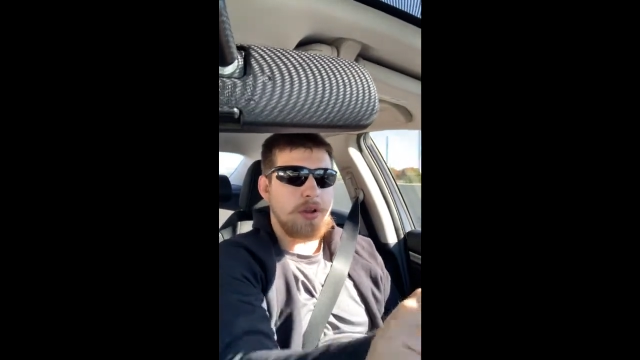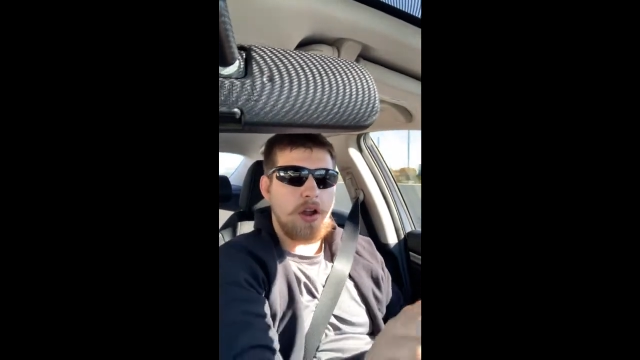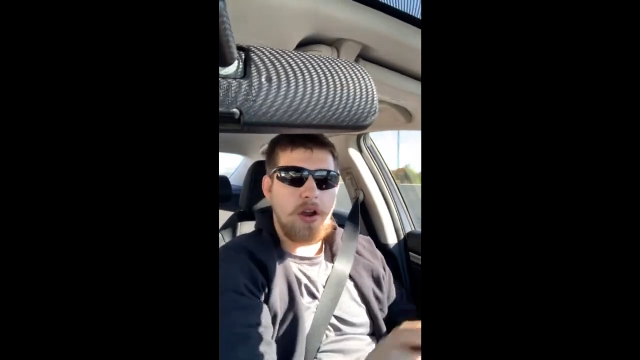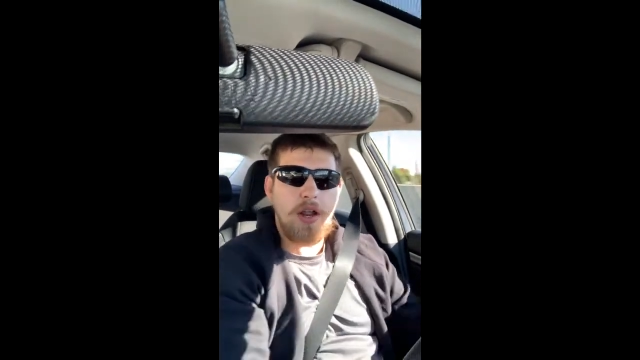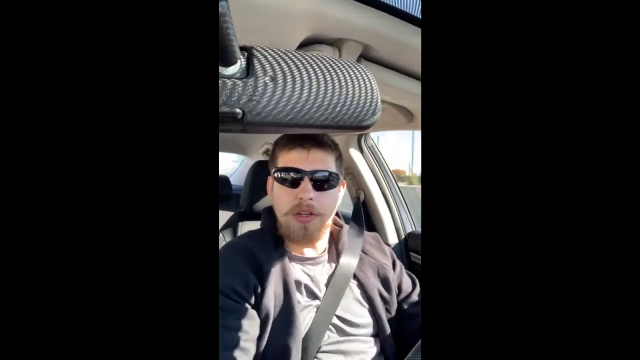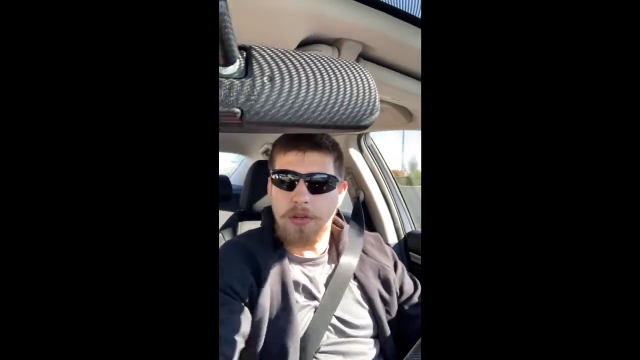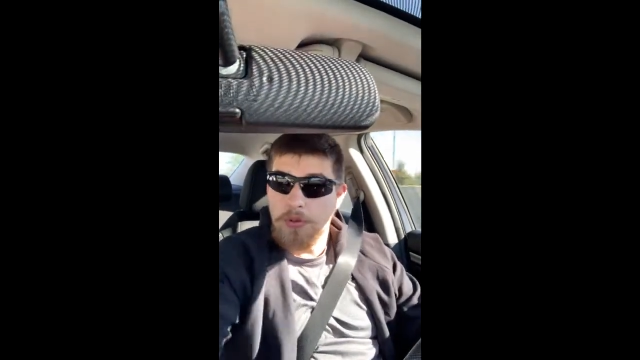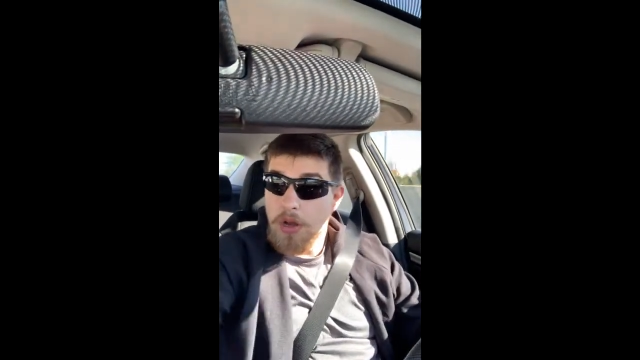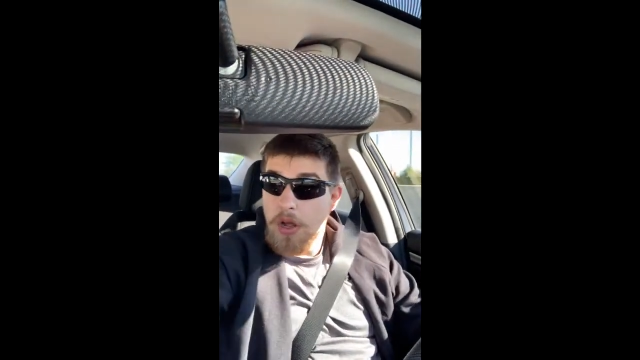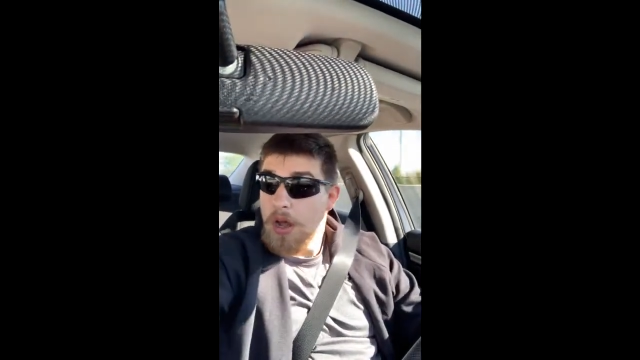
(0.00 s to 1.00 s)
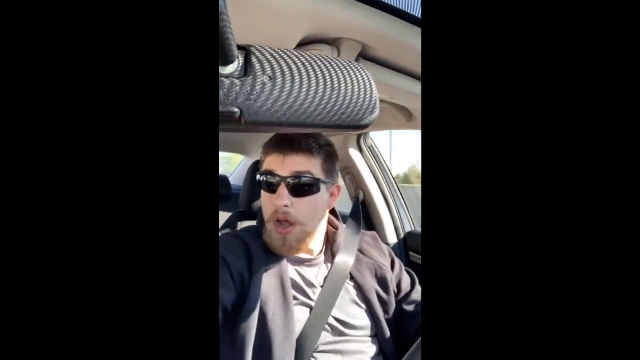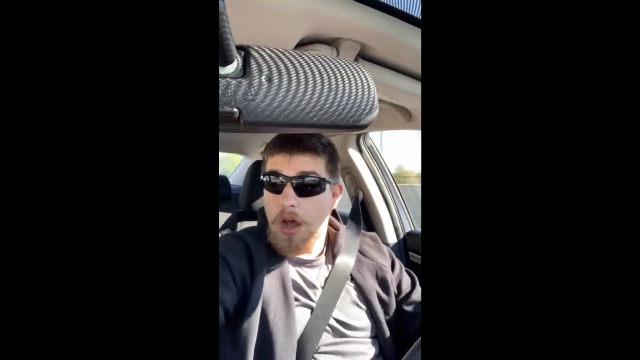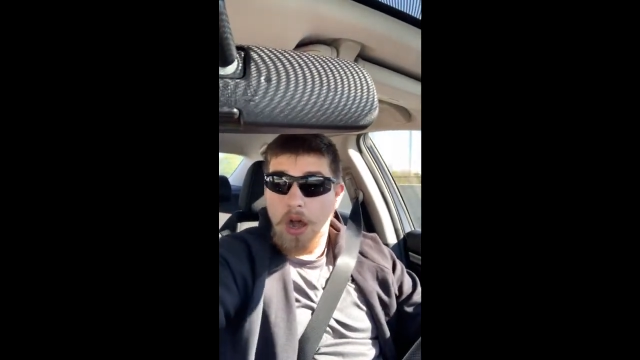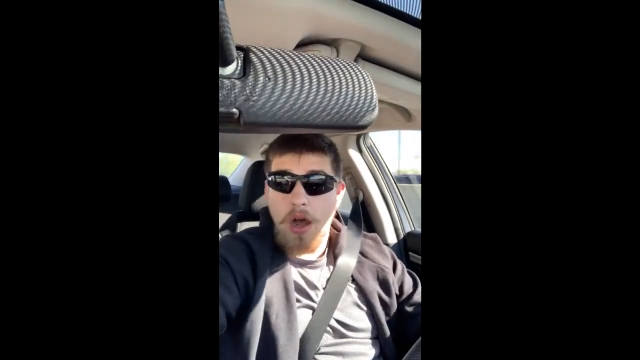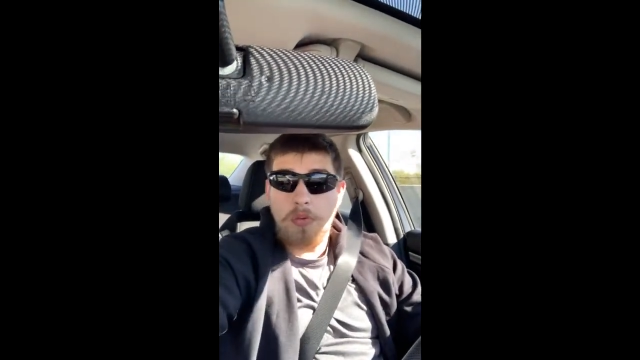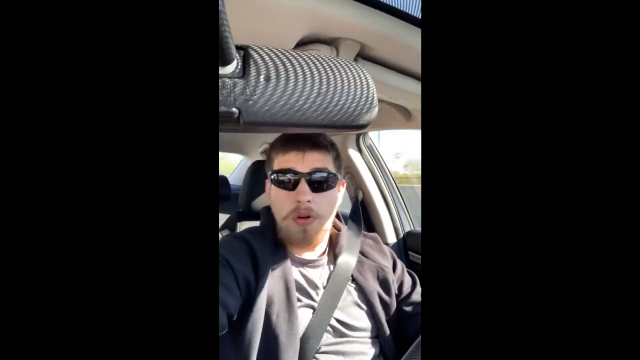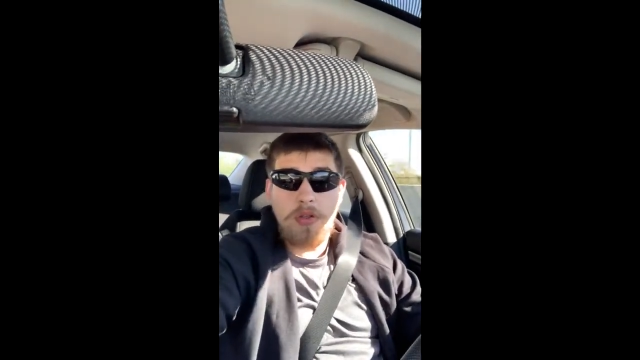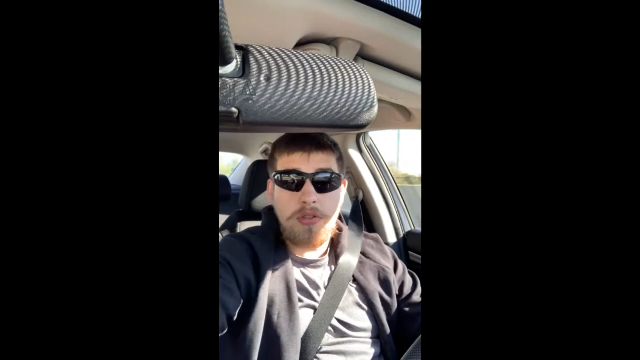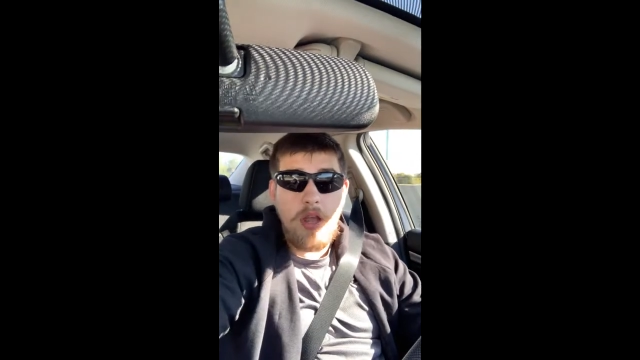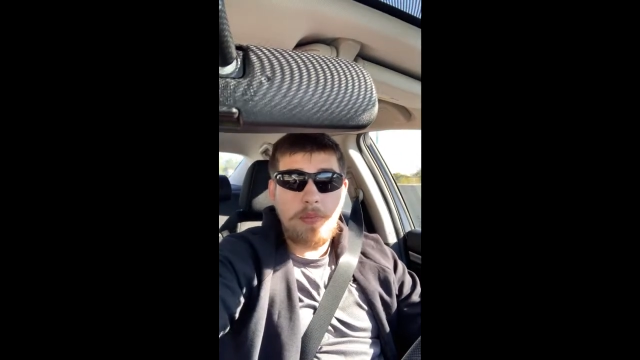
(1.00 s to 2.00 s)
All right, you.
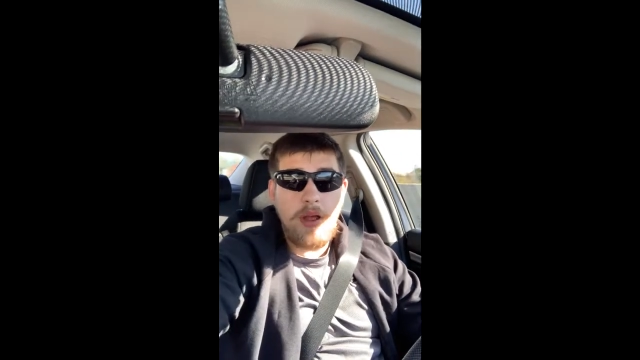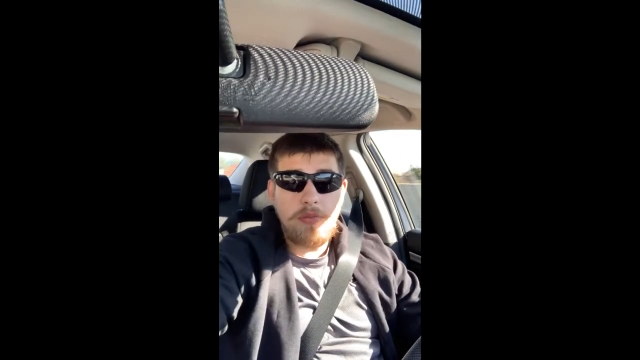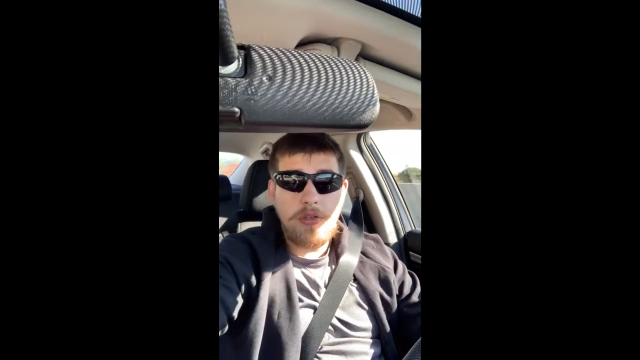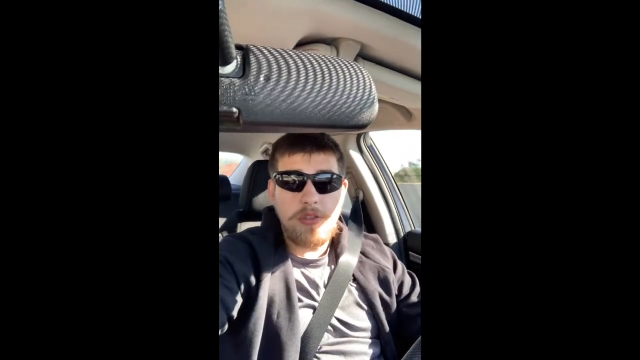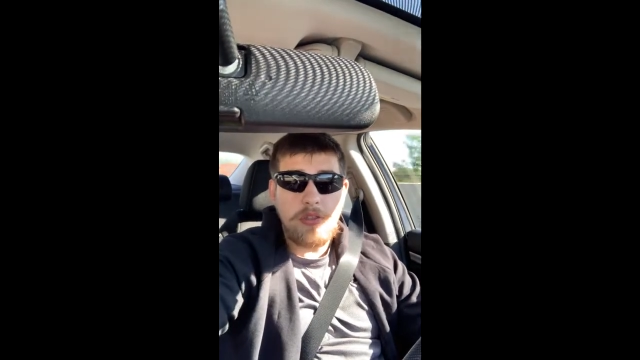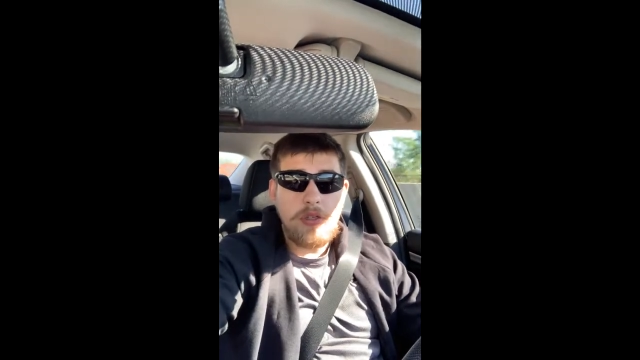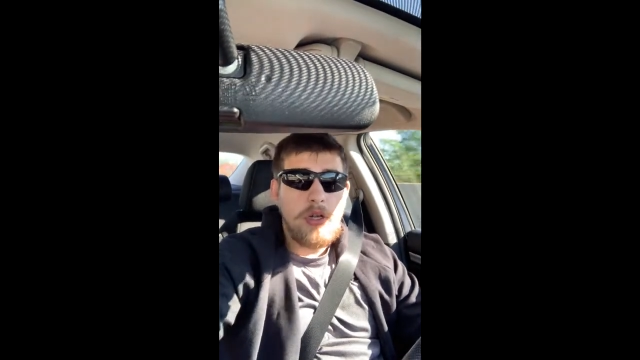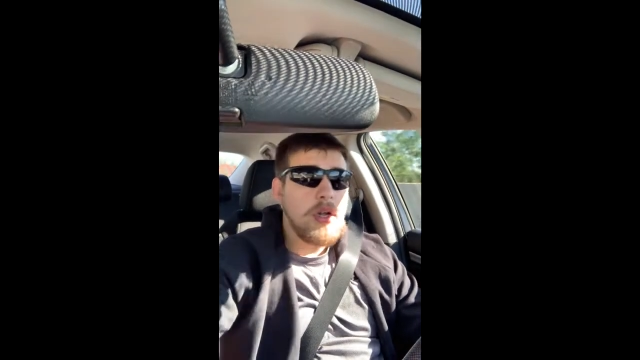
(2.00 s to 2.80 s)
Top, bottom, neutral.